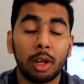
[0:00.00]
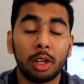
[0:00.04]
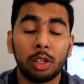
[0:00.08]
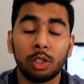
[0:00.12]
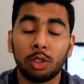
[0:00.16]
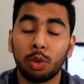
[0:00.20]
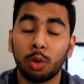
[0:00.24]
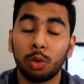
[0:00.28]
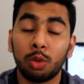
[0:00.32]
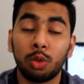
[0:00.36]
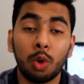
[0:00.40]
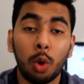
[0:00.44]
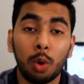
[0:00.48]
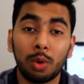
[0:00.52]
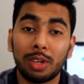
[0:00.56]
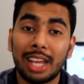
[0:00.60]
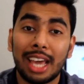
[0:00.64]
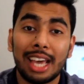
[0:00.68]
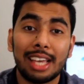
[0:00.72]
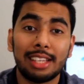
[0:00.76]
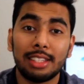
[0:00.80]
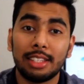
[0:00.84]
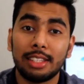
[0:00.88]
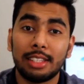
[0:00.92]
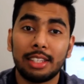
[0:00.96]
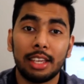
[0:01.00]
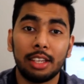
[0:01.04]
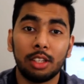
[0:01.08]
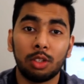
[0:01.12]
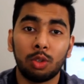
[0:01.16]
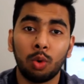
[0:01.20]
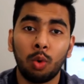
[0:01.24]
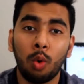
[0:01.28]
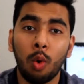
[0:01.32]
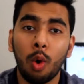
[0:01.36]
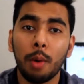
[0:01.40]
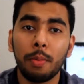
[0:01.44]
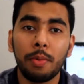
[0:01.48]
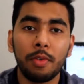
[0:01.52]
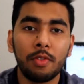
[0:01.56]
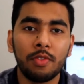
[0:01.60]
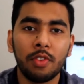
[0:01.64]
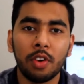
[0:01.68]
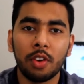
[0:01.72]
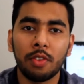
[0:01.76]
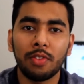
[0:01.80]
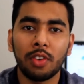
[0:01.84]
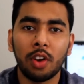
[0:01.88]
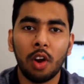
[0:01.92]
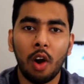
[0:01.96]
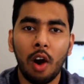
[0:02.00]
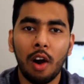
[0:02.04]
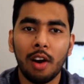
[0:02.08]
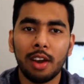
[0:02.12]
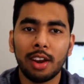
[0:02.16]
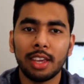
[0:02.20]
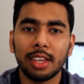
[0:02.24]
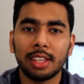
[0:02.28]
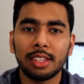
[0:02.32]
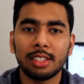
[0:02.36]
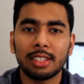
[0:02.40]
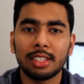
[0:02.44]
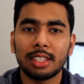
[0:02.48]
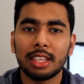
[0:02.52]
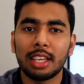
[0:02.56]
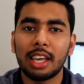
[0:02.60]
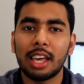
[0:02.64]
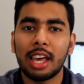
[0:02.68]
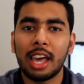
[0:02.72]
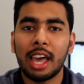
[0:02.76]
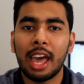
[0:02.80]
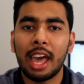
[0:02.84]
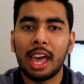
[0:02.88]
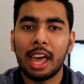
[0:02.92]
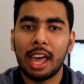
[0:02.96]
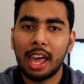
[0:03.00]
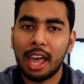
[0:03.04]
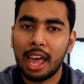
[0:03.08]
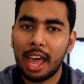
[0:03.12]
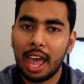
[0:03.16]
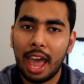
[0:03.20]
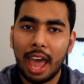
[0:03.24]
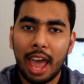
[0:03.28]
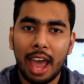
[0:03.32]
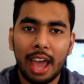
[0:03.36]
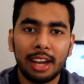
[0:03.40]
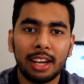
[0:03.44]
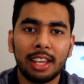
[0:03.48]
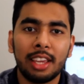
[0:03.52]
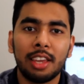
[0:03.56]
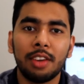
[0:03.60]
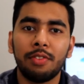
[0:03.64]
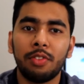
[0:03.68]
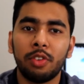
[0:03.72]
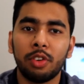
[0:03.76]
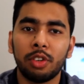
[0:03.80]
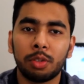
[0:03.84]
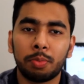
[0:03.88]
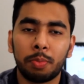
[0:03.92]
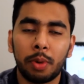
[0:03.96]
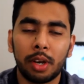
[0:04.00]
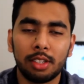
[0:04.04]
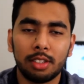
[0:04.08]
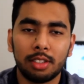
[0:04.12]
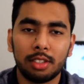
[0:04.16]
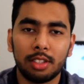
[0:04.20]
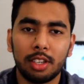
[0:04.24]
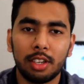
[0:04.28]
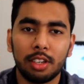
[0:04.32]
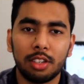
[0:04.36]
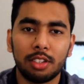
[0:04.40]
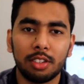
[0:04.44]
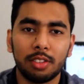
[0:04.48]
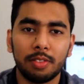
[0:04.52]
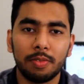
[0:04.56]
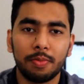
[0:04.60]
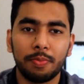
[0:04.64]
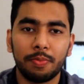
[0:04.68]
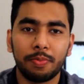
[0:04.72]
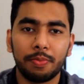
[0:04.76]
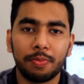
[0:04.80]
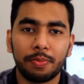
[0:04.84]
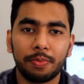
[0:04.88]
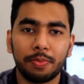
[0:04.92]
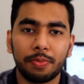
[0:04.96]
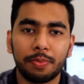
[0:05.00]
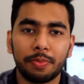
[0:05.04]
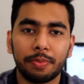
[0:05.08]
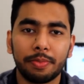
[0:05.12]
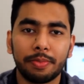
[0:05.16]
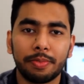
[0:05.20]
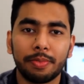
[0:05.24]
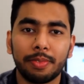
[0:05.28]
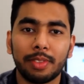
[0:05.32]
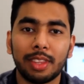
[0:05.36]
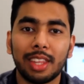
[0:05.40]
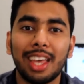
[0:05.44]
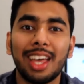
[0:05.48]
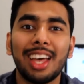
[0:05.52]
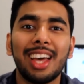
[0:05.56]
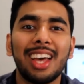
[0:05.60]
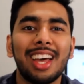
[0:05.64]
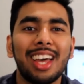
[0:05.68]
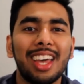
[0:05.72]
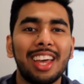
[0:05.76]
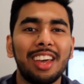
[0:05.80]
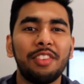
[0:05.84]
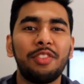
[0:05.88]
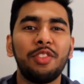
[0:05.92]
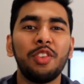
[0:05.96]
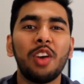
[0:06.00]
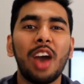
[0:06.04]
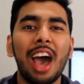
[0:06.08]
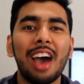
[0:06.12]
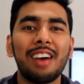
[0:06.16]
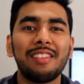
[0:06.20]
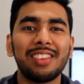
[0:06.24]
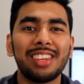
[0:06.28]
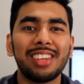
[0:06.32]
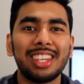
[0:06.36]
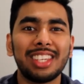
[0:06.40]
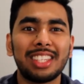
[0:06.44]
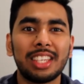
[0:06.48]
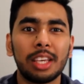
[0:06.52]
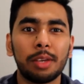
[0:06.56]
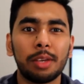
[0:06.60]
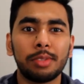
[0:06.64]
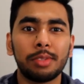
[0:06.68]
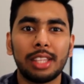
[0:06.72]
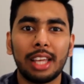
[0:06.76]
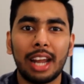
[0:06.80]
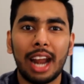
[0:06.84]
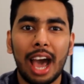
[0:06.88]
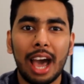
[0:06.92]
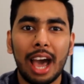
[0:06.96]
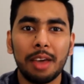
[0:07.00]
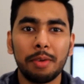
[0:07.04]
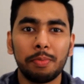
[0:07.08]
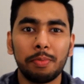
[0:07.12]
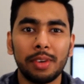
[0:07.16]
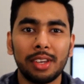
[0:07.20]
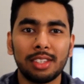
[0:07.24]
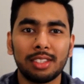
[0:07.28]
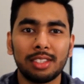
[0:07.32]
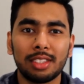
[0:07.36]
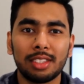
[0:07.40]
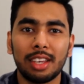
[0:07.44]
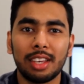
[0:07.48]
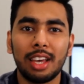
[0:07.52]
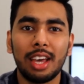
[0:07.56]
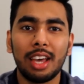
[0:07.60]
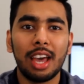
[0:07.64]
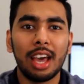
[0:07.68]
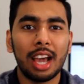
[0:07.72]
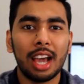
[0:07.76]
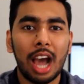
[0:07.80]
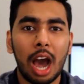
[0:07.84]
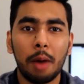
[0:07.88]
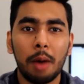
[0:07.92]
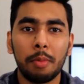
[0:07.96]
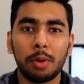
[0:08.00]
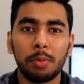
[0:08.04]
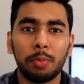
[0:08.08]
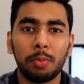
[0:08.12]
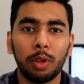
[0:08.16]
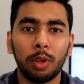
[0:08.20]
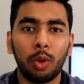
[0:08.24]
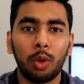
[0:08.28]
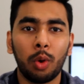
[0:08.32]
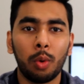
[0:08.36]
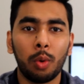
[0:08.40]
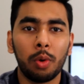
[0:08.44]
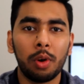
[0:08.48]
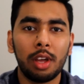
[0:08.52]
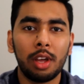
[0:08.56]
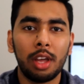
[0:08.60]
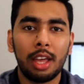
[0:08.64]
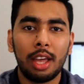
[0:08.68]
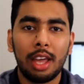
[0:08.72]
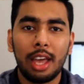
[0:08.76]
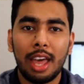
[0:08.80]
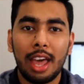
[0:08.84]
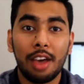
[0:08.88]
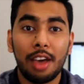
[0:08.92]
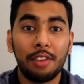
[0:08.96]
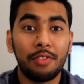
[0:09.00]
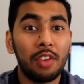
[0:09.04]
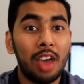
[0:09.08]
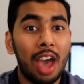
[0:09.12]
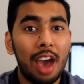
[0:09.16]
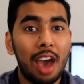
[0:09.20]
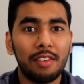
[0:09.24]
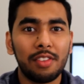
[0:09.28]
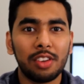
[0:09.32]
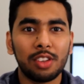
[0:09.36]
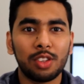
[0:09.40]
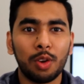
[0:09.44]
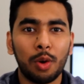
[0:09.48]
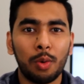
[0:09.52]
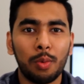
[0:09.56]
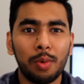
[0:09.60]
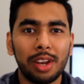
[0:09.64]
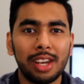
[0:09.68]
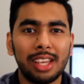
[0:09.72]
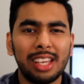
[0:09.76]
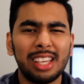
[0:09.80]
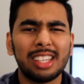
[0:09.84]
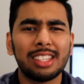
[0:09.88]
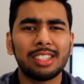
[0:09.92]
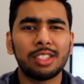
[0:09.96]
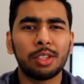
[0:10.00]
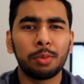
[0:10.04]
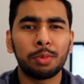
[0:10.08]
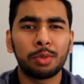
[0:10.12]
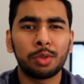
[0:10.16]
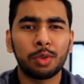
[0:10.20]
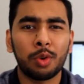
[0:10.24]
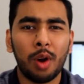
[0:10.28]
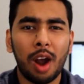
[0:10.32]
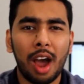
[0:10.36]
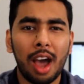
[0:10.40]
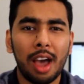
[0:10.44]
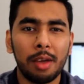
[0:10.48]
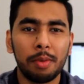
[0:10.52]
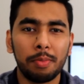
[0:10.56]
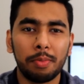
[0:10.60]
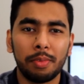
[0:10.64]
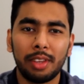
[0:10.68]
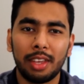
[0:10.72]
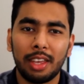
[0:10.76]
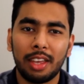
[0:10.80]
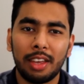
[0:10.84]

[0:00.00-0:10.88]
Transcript: So don't hesitate to go up in front of an audience and give your presentation. If you have any tips that I missed, comment below. If you haven't already, subscribe.